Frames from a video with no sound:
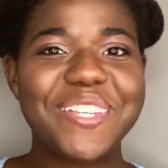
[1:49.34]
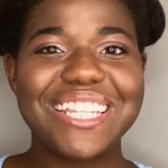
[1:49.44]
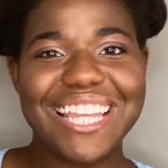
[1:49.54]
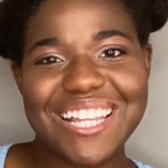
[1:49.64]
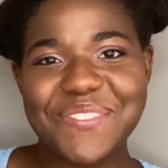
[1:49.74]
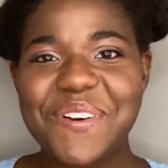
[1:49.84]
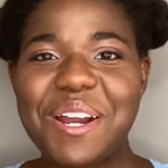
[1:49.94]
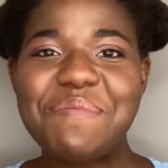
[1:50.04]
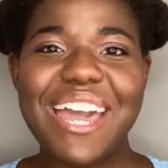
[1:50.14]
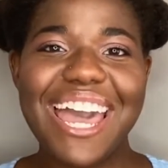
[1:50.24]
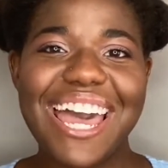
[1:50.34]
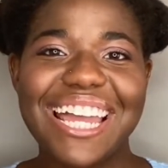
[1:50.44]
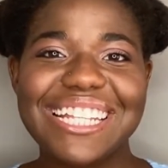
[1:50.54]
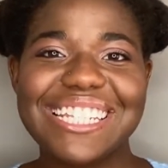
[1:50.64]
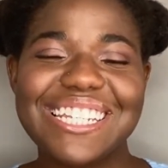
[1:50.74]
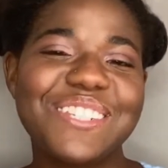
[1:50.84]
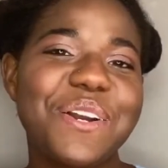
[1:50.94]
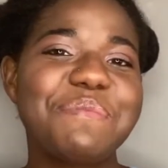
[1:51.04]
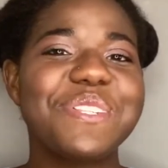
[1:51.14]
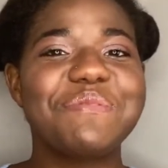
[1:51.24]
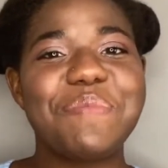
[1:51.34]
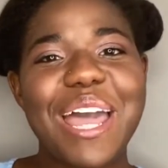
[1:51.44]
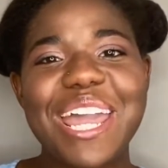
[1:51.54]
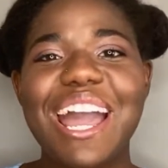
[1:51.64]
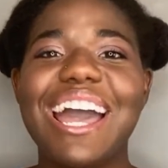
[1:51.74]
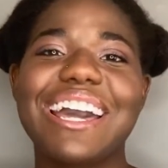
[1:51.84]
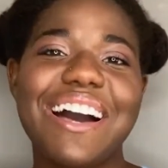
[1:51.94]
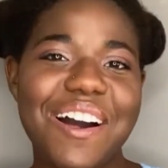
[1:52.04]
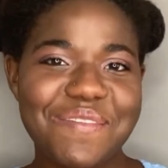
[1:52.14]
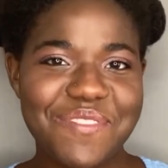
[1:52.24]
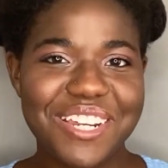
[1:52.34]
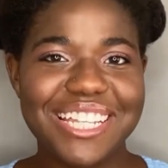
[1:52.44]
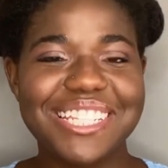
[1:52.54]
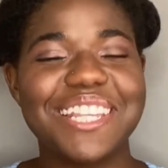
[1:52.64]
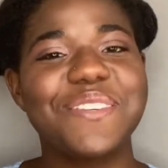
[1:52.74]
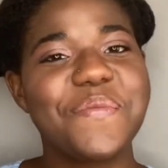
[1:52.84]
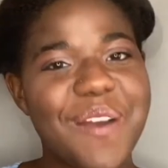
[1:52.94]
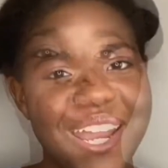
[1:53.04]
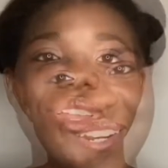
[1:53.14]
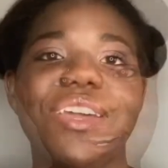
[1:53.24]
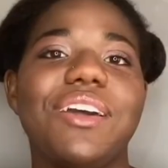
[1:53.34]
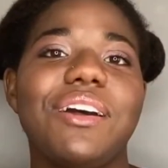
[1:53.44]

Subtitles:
that's where I'm at in terms of my confidence as a writer.